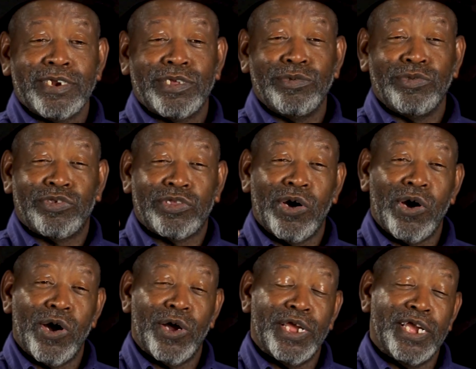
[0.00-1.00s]
to
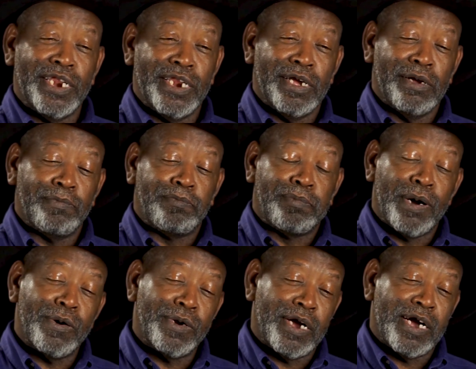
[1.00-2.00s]
start in the
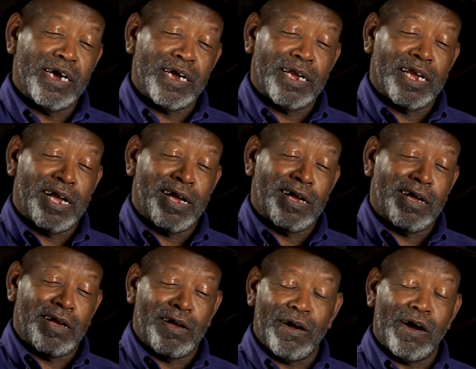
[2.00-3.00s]
podunk
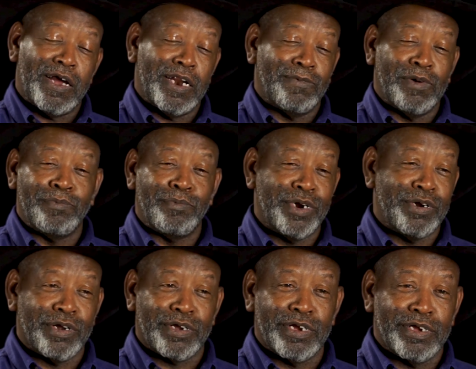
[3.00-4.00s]
heart of
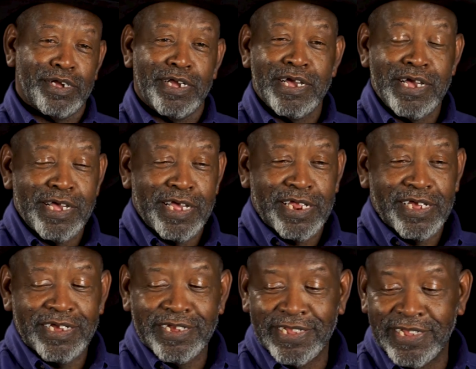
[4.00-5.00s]
America,
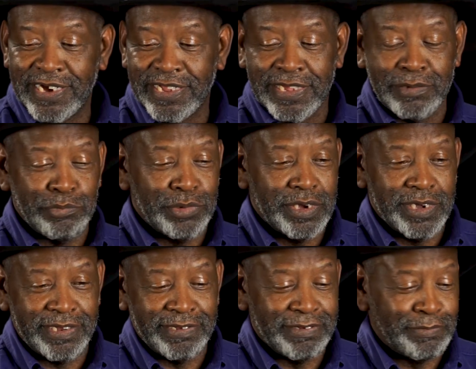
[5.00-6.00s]
nothing
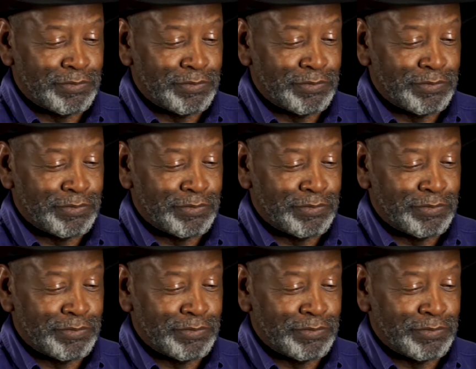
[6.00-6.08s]
but